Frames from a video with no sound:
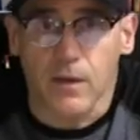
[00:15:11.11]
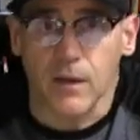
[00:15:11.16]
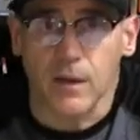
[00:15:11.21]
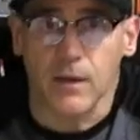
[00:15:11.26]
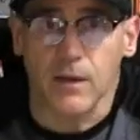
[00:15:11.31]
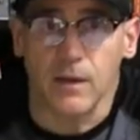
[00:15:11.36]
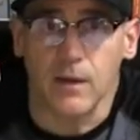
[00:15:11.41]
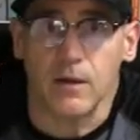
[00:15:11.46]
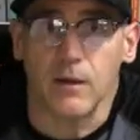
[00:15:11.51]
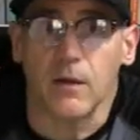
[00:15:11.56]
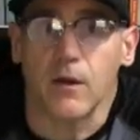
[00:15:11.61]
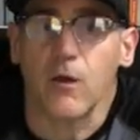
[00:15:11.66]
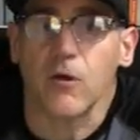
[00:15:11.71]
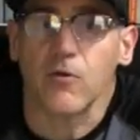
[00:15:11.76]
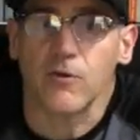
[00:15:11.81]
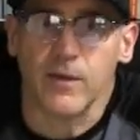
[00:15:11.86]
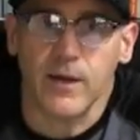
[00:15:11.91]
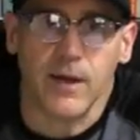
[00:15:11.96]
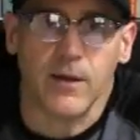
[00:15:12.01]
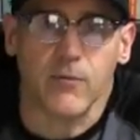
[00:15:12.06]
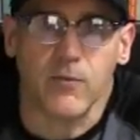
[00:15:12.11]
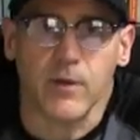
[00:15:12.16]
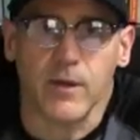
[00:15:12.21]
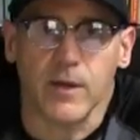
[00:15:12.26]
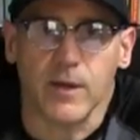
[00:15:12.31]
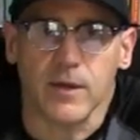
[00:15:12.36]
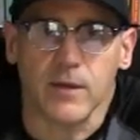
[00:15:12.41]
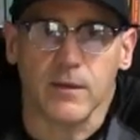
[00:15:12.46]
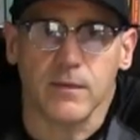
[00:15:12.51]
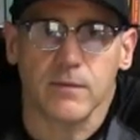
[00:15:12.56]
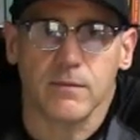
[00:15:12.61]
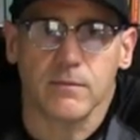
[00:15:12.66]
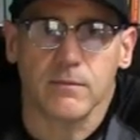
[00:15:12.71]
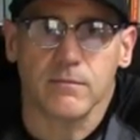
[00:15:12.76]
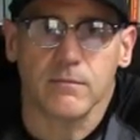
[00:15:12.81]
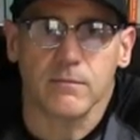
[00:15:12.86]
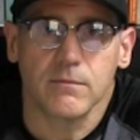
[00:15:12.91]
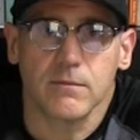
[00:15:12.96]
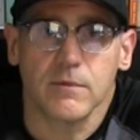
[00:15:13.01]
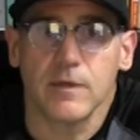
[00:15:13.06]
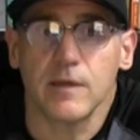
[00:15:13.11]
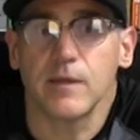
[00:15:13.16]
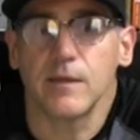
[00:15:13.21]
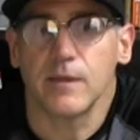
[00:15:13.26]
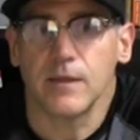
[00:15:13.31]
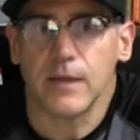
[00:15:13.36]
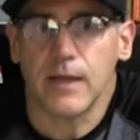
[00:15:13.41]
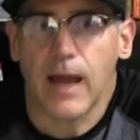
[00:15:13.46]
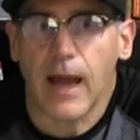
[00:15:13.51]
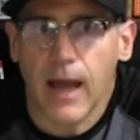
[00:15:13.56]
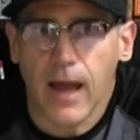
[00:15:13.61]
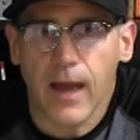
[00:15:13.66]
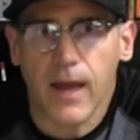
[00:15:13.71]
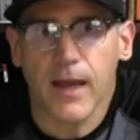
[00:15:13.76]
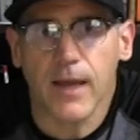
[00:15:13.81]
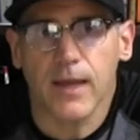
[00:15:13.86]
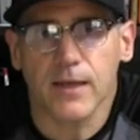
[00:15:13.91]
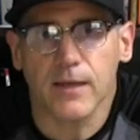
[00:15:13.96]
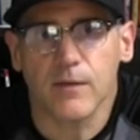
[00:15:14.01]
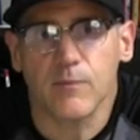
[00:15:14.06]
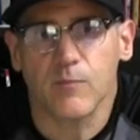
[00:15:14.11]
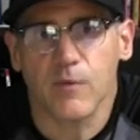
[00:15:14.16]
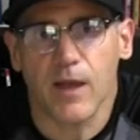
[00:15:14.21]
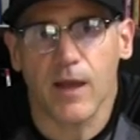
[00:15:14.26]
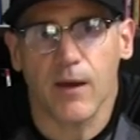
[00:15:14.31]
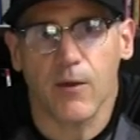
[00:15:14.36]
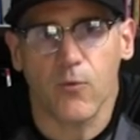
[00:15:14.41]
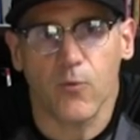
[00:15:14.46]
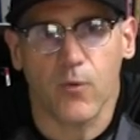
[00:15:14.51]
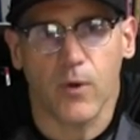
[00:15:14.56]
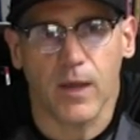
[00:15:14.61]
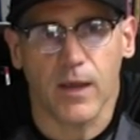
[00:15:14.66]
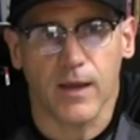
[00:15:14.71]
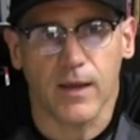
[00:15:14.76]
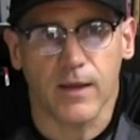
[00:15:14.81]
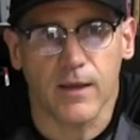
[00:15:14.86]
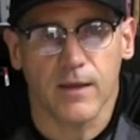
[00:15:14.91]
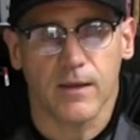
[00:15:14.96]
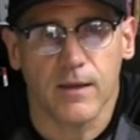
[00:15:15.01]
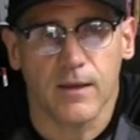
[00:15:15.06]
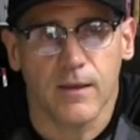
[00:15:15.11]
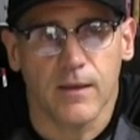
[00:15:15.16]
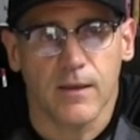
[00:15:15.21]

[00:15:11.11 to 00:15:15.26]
are that way, that I am that way,